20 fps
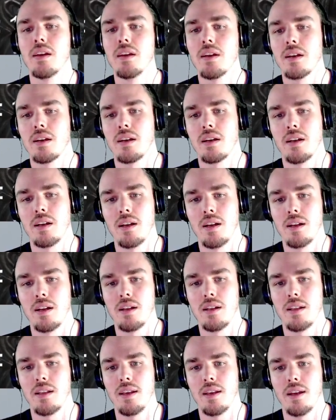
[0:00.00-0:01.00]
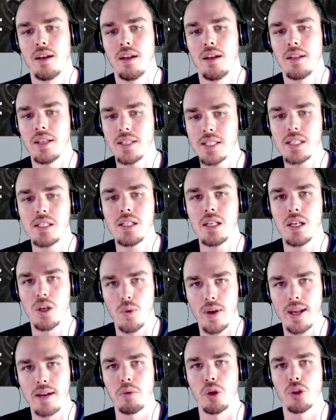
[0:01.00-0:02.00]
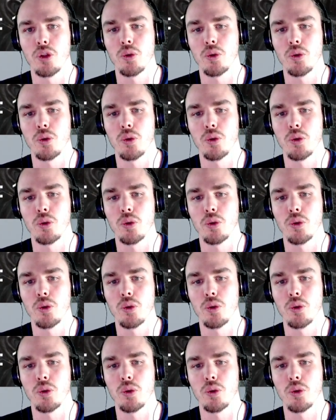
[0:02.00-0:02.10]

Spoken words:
And this is incredible.